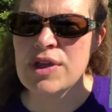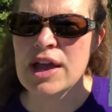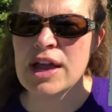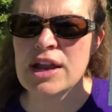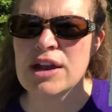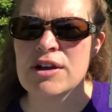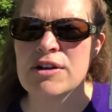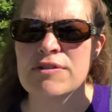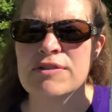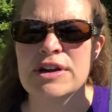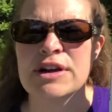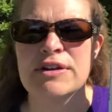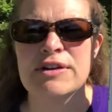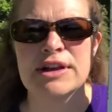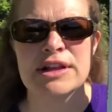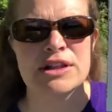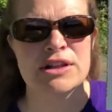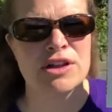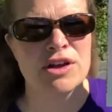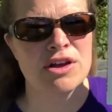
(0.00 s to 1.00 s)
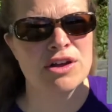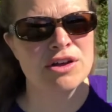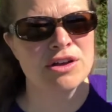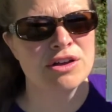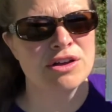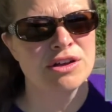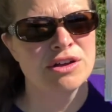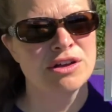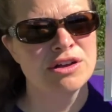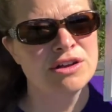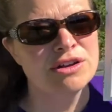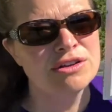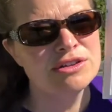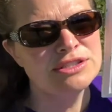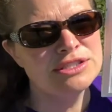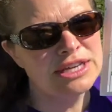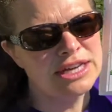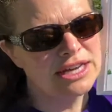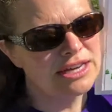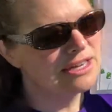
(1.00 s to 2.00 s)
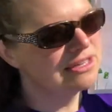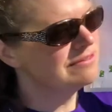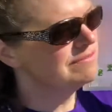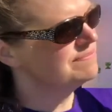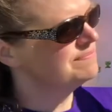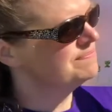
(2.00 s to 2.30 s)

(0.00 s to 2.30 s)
and a very long tongue.